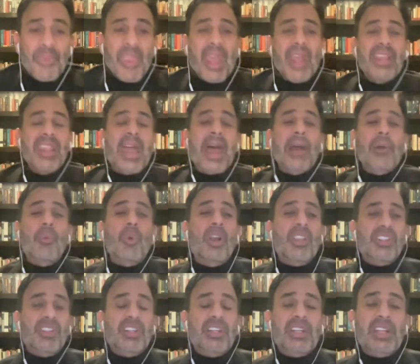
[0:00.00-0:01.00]
And that
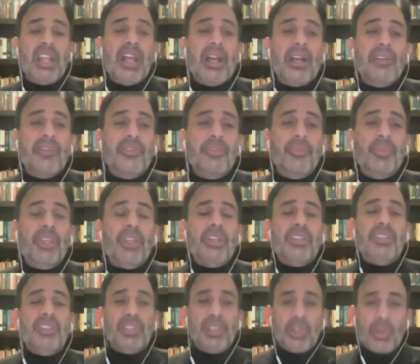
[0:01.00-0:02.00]
wasn't enough,
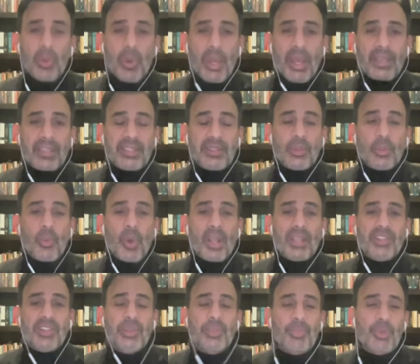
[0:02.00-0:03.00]
because the US
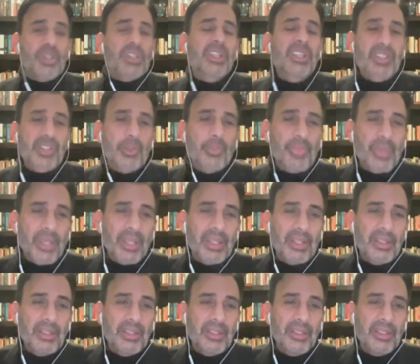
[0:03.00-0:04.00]
wants to
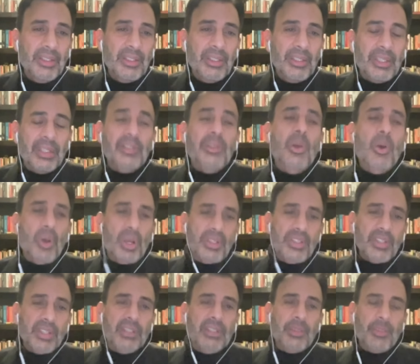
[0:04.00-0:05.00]
participate in
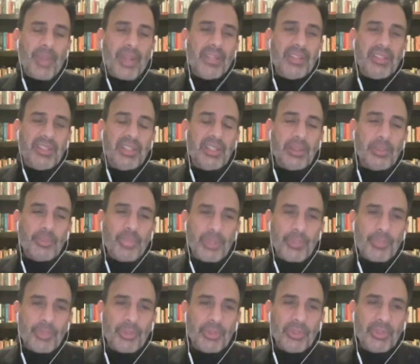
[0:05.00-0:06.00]
causing the Palestinian
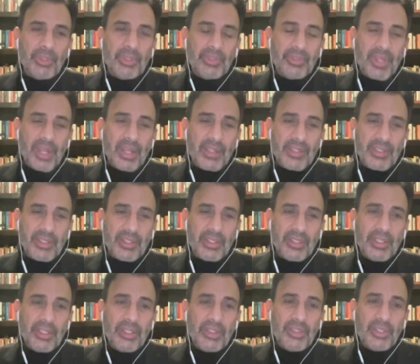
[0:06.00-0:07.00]
people of Gaza
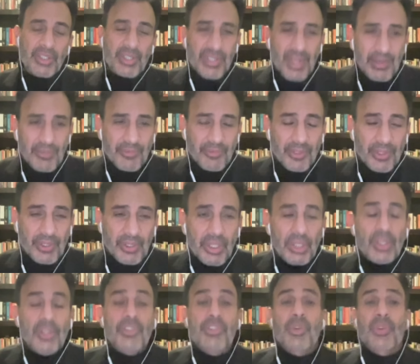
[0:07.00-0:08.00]
to suffer
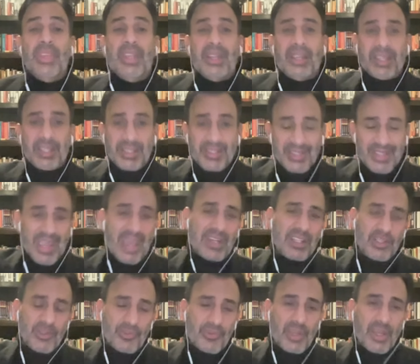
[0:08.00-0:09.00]
so that it can
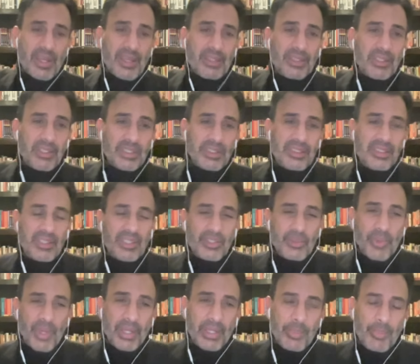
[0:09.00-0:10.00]
satisfy its
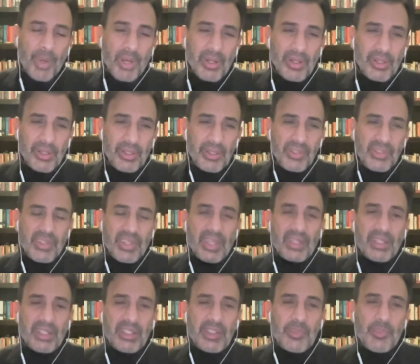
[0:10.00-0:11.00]
Israeli partners that
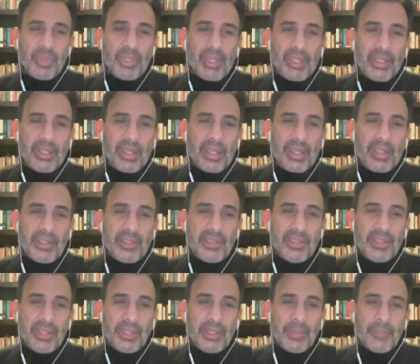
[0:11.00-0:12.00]
it's being as
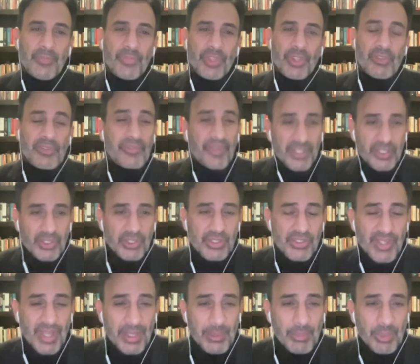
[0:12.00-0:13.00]

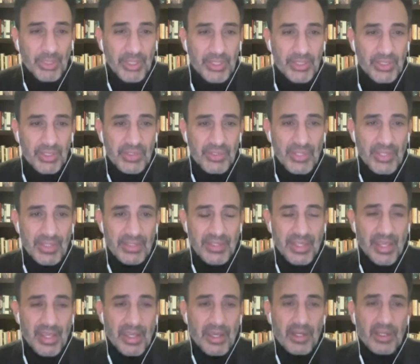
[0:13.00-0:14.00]
vicious and malicious as
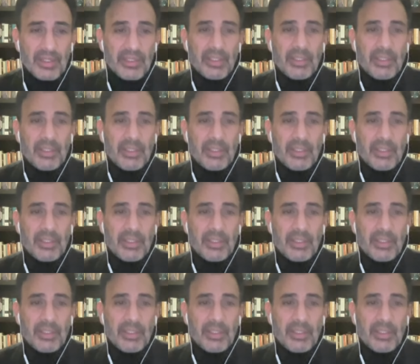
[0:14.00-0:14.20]
they are